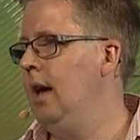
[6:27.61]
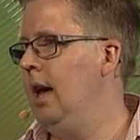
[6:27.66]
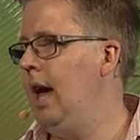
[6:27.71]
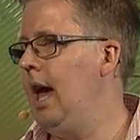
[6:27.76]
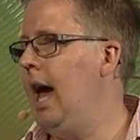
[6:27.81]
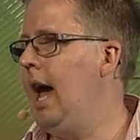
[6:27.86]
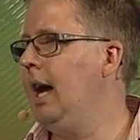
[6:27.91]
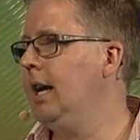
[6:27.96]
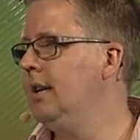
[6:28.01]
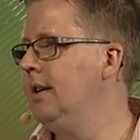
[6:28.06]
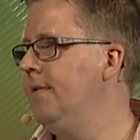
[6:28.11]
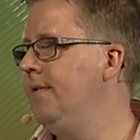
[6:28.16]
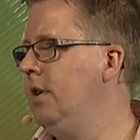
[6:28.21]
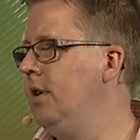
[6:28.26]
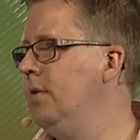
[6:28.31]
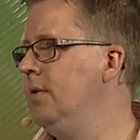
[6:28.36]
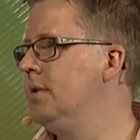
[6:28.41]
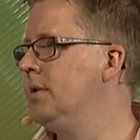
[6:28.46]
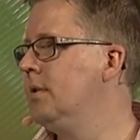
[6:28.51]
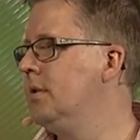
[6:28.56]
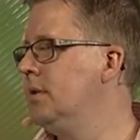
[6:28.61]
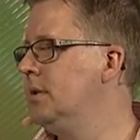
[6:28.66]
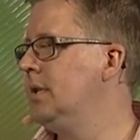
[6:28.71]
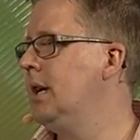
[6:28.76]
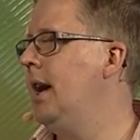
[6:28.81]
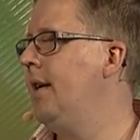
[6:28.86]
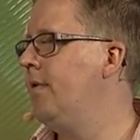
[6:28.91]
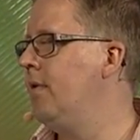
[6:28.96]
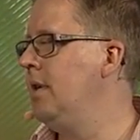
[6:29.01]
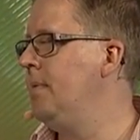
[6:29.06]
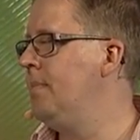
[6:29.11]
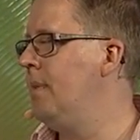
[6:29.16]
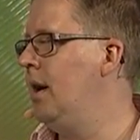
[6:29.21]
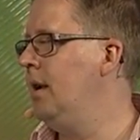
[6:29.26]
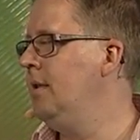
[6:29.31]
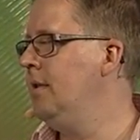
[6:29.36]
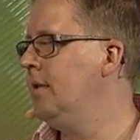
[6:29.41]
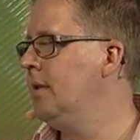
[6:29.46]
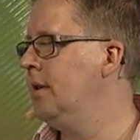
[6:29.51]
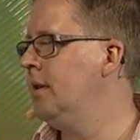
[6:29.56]
active users every
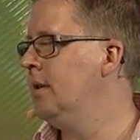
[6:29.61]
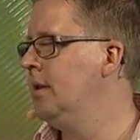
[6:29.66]
month,